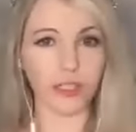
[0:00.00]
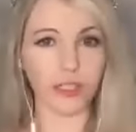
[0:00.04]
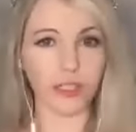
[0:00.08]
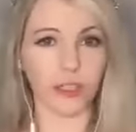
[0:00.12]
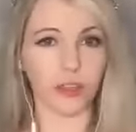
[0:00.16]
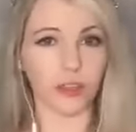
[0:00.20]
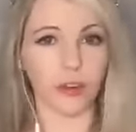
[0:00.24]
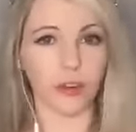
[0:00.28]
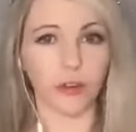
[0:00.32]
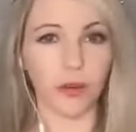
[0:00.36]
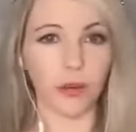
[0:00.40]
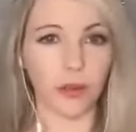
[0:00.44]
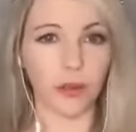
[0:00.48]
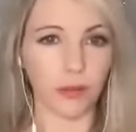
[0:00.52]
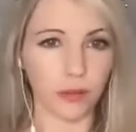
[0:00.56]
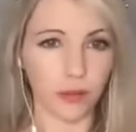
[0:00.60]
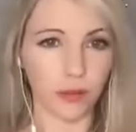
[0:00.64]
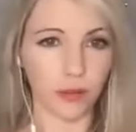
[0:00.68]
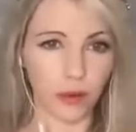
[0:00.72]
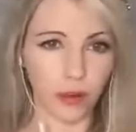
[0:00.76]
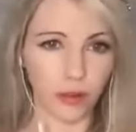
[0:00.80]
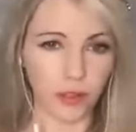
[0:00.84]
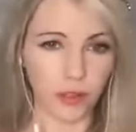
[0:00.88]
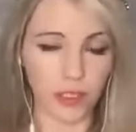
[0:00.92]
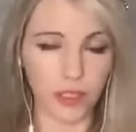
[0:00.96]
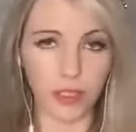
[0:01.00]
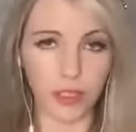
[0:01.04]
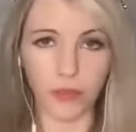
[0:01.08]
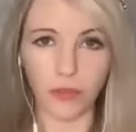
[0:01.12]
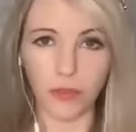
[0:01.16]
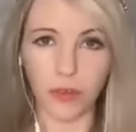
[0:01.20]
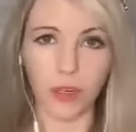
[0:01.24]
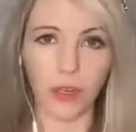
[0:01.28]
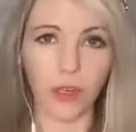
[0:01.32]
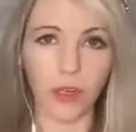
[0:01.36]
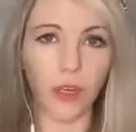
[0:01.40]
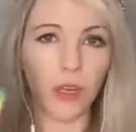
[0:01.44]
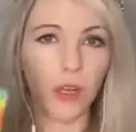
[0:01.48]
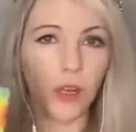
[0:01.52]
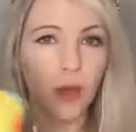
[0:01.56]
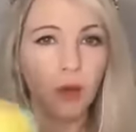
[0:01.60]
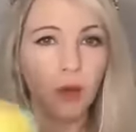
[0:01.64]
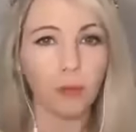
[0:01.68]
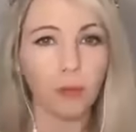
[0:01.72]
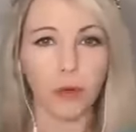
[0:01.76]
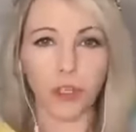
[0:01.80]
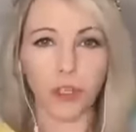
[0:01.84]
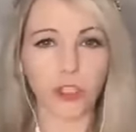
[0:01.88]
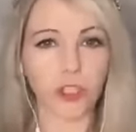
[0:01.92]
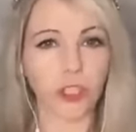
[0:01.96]
It's like they're going through all these different
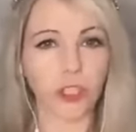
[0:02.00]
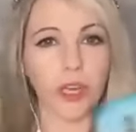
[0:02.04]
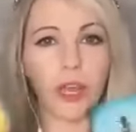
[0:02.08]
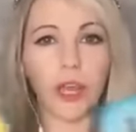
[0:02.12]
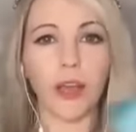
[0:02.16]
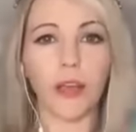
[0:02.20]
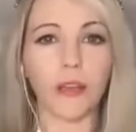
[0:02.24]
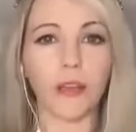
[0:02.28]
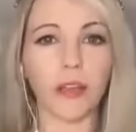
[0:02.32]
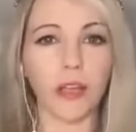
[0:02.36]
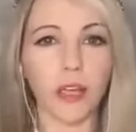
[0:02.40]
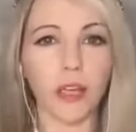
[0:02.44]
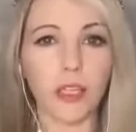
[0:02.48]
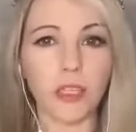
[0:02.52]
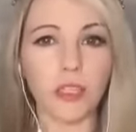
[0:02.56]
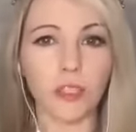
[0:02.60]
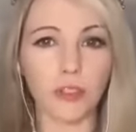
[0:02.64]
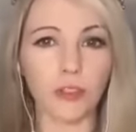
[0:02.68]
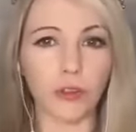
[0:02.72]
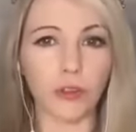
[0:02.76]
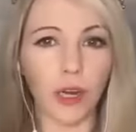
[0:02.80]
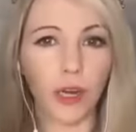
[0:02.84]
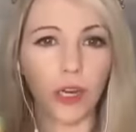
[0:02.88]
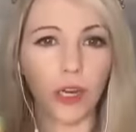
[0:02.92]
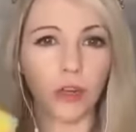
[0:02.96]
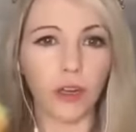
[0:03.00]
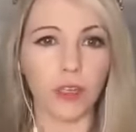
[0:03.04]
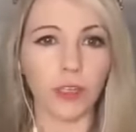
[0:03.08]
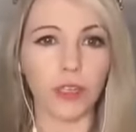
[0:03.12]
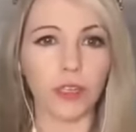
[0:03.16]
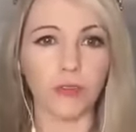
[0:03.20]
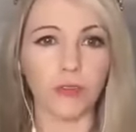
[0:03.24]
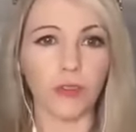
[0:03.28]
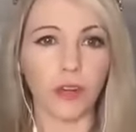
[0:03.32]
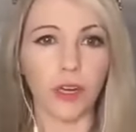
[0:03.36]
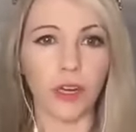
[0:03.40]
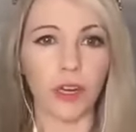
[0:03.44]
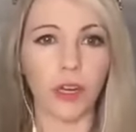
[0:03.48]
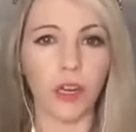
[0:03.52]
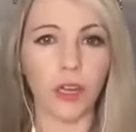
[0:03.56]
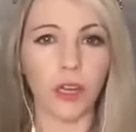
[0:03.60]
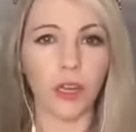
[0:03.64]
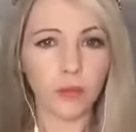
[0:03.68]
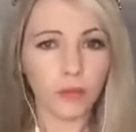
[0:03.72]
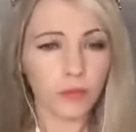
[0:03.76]
personalities or trying on different